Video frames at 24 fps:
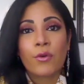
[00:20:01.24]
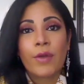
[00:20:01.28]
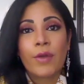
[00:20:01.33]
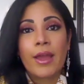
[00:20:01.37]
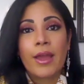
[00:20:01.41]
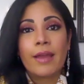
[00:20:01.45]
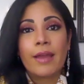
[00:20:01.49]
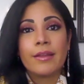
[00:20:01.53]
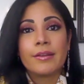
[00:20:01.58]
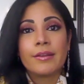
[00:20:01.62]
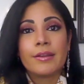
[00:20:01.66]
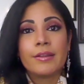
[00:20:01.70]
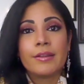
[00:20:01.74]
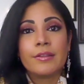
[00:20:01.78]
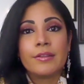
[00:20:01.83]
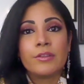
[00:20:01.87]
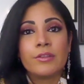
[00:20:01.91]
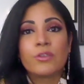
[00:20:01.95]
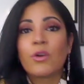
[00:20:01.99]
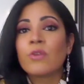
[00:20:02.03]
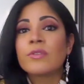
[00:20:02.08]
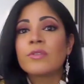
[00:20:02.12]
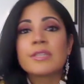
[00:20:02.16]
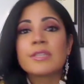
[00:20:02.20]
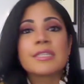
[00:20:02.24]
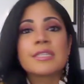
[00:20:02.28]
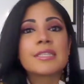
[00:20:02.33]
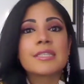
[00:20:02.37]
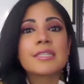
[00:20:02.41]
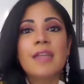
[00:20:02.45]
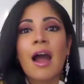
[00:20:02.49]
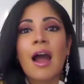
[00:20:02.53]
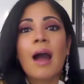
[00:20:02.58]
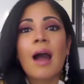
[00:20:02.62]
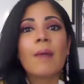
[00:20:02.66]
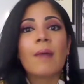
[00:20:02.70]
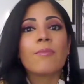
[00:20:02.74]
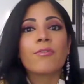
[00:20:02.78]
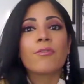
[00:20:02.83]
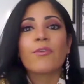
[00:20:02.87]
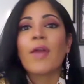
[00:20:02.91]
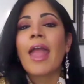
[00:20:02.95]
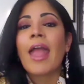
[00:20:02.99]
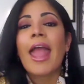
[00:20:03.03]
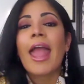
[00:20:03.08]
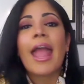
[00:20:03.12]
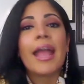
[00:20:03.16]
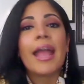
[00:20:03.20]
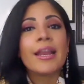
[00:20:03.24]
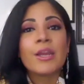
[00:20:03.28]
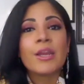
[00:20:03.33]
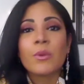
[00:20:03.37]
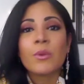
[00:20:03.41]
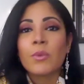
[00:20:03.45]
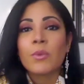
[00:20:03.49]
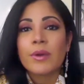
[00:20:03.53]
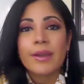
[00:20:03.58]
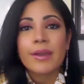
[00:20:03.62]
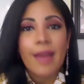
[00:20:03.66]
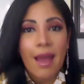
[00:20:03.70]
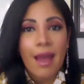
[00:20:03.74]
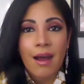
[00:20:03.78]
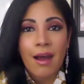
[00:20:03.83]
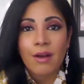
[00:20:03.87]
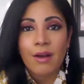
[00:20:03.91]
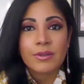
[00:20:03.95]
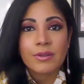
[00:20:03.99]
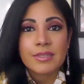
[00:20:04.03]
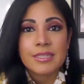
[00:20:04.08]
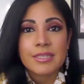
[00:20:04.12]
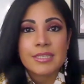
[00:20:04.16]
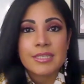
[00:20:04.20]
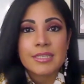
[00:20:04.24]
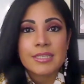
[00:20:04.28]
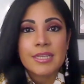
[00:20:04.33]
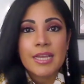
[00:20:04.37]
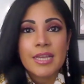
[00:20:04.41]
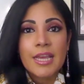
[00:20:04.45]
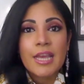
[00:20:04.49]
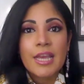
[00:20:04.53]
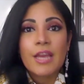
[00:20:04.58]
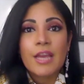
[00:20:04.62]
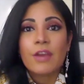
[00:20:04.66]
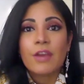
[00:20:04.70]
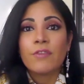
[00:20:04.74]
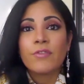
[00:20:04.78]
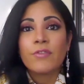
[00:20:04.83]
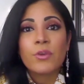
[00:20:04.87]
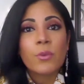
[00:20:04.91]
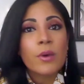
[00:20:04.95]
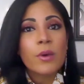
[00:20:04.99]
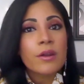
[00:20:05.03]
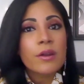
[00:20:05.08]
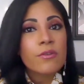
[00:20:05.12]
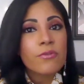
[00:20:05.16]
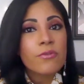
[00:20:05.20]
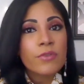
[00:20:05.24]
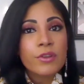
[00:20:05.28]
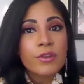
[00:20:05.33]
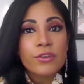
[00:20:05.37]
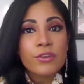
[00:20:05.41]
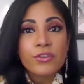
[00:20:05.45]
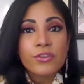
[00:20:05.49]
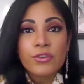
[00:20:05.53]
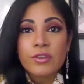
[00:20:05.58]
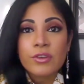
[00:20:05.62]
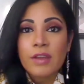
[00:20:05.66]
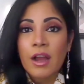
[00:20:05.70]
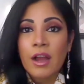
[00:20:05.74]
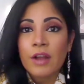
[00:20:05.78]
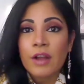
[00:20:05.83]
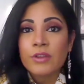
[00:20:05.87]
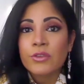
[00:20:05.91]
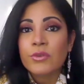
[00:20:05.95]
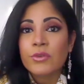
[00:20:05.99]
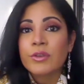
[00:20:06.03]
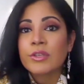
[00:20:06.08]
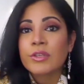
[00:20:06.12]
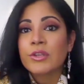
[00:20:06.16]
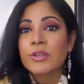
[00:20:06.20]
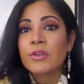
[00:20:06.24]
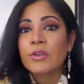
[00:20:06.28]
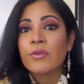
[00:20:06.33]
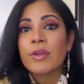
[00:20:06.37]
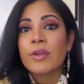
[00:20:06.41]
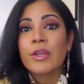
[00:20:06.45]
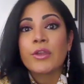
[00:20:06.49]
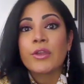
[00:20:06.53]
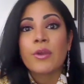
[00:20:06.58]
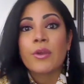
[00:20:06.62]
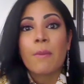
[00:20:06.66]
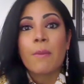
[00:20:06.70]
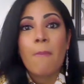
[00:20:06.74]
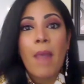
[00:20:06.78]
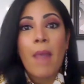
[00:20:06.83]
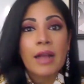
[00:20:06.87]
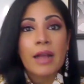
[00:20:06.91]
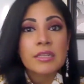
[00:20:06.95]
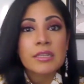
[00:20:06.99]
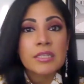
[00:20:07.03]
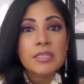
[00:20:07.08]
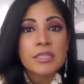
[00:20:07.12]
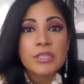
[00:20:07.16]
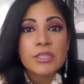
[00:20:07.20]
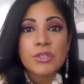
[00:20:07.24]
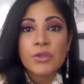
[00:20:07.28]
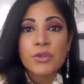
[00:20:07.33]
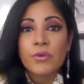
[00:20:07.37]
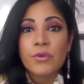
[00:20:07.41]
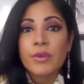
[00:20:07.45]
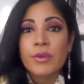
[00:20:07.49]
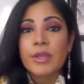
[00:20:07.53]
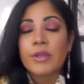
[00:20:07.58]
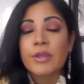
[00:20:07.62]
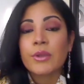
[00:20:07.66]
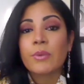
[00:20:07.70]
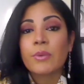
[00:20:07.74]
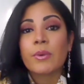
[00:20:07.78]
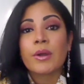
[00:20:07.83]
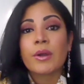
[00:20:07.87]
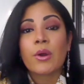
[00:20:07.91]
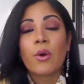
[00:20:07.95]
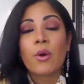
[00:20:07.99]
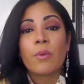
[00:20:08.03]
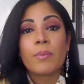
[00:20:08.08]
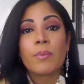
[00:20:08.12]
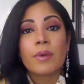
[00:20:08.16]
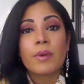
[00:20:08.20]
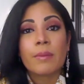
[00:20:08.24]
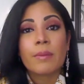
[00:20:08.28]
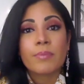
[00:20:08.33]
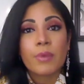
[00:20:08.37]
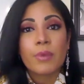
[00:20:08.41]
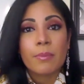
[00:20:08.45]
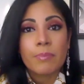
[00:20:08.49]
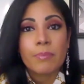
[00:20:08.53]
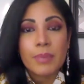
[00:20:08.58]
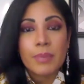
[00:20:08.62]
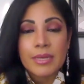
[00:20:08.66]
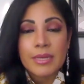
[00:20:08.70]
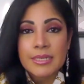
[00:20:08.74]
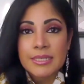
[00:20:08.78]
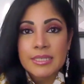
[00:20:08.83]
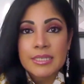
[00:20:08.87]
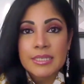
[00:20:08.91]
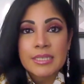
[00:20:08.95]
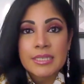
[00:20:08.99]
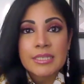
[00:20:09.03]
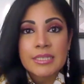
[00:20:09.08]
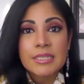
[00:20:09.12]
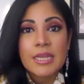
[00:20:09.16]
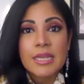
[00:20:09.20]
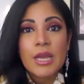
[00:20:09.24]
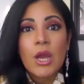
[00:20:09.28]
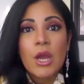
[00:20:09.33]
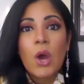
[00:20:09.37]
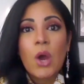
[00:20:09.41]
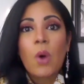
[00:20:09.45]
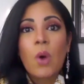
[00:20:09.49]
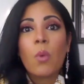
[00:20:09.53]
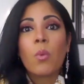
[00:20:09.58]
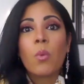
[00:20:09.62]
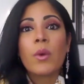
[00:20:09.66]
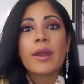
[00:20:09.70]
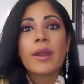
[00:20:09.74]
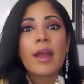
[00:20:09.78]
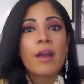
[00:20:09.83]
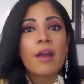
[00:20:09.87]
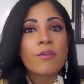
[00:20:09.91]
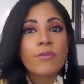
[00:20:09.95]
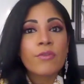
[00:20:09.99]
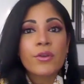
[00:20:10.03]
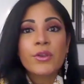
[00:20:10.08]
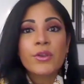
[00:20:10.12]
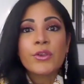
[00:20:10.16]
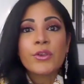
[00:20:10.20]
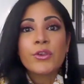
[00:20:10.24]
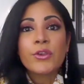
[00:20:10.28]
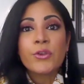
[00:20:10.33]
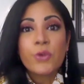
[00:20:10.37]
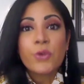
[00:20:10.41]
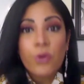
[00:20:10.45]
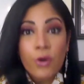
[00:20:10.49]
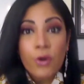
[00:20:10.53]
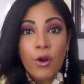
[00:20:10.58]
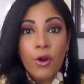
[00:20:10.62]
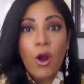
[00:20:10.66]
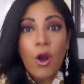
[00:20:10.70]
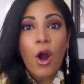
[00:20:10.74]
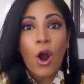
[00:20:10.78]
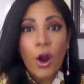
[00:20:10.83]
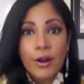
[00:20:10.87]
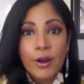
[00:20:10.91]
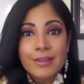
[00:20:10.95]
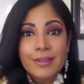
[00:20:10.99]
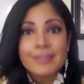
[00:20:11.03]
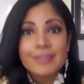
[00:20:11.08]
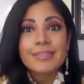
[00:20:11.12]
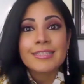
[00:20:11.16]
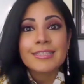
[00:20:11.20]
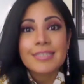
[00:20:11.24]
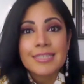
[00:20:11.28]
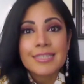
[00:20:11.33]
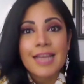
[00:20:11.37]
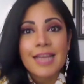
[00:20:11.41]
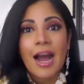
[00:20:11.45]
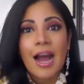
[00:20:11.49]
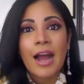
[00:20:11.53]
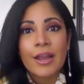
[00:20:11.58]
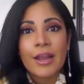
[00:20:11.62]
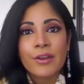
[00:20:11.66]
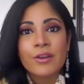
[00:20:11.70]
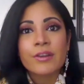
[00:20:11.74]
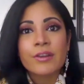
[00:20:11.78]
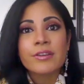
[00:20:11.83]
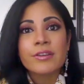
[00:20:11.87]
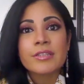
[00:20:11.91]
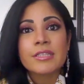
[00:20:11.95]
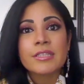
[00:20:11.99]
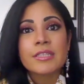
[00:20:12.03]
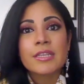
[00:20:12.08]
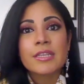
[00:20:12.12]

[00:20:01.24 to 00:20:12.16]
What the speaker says: it. Don't stop for anyone else. If you want to finish your doctorate degree, your master's degree, you want to open up your business, whatever your heart desires,